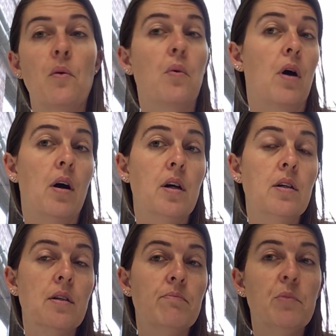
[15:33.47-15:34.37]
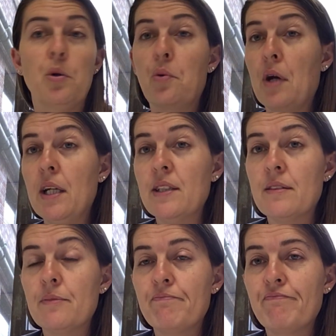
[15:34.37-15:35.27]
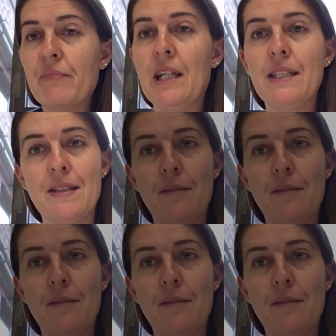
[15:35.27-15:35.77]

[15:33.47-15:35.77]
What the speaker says: wrong or right. Let's